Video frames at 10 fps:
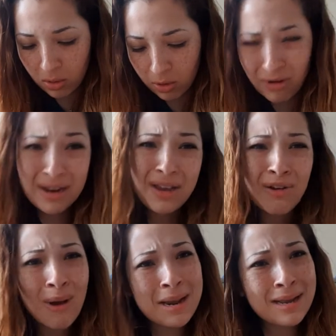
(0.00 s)
Krynic,
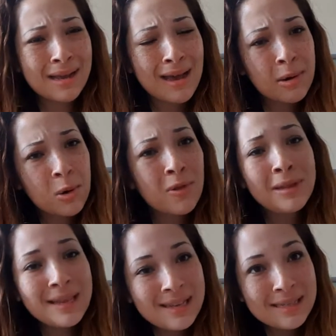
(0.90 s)
krynic. I don't know. The
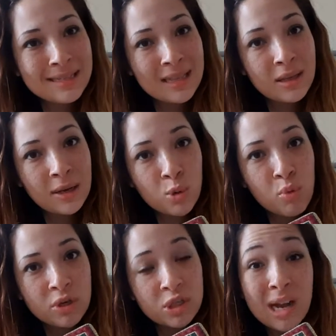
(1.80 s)
ladies at the
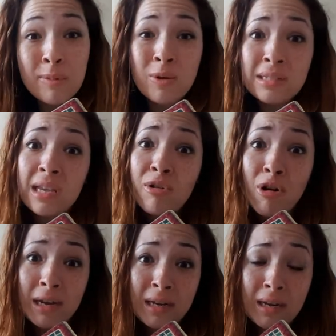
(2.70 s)
needlepoint shop always say
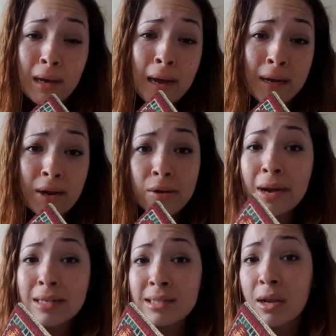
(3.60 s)
krynic. I hear you
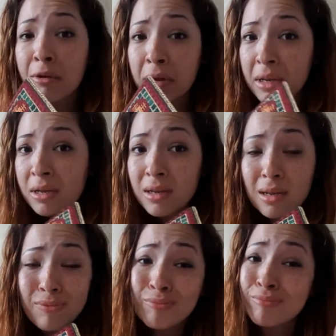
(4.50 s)
guys say krynic.
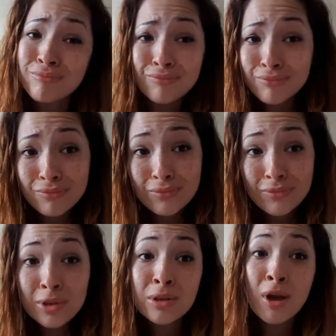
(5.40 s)

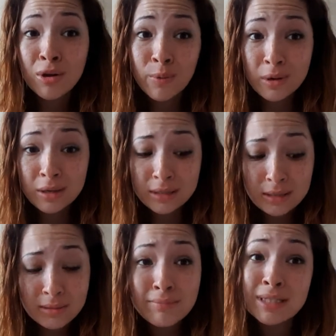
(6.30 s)
Y'all know what it is.
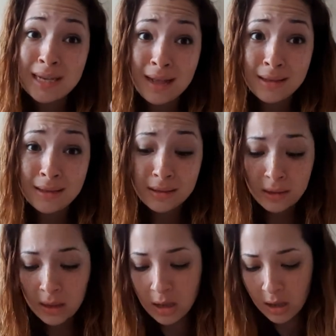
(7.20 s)
Metallic.
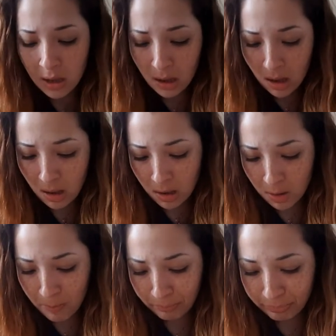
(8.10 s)

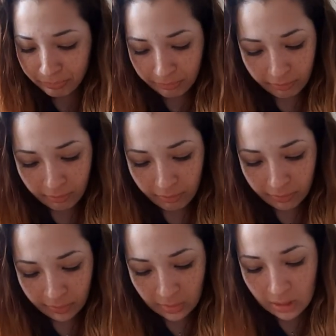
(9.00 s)
Um,
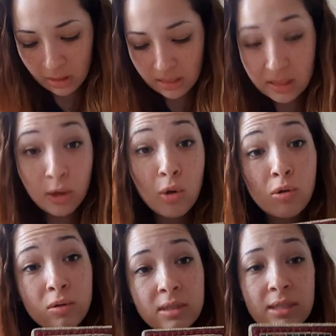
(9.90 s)
the
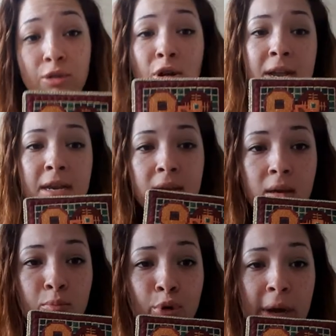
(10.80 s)
gold is a Kreinik
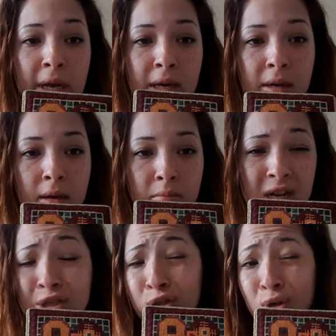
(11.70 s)
braid. I'm
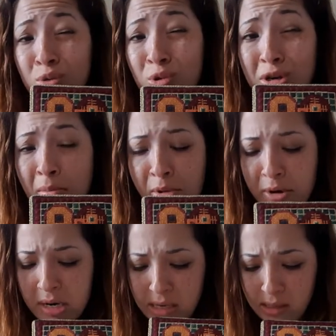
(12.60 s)
not sure what number
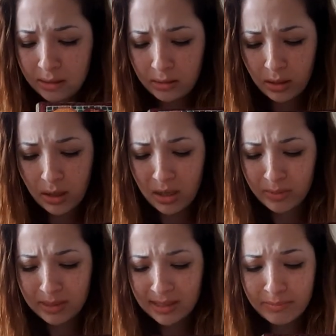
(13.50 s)
it is
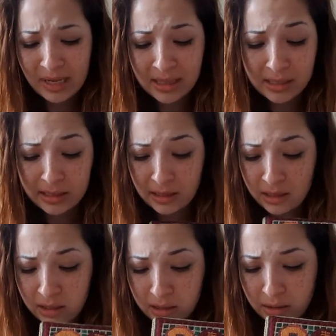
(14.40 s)
because um, I made this
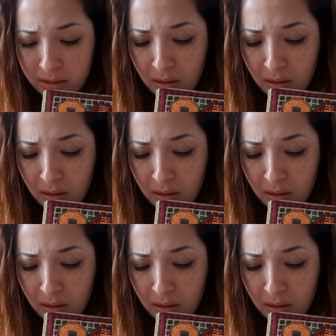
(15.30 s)
years